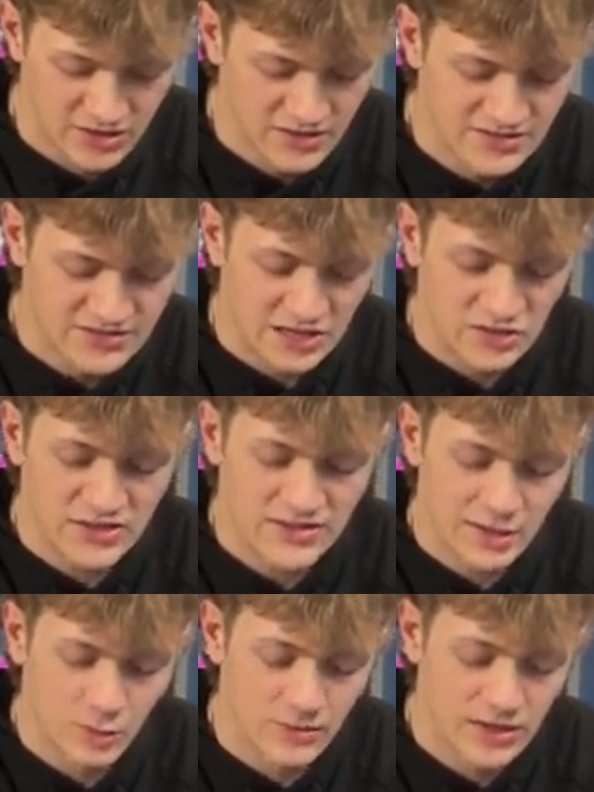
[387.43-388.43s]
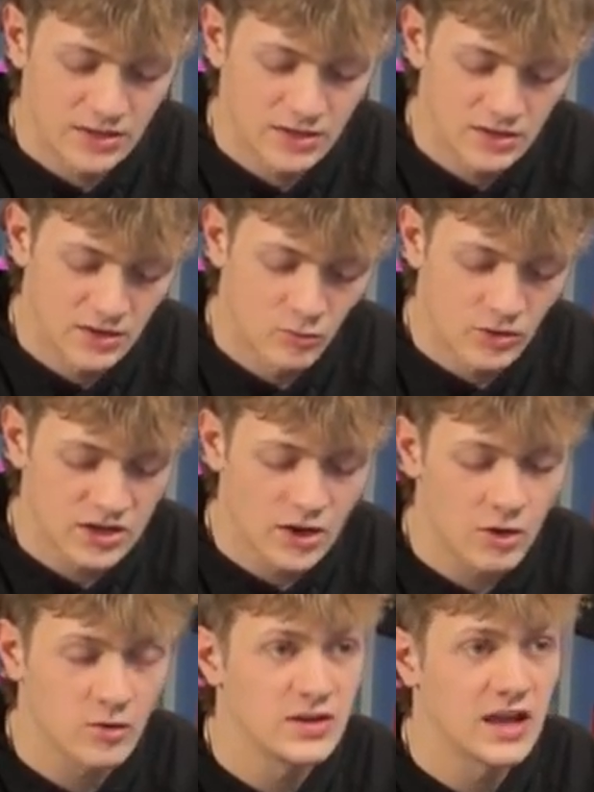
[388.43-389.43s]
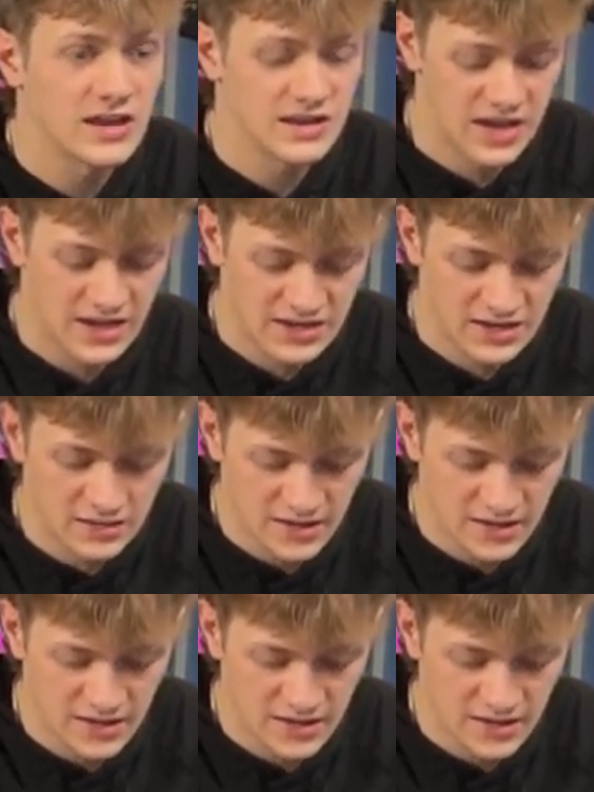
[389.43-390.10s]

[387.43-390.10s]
Cedric Tillman, rookie auto /99.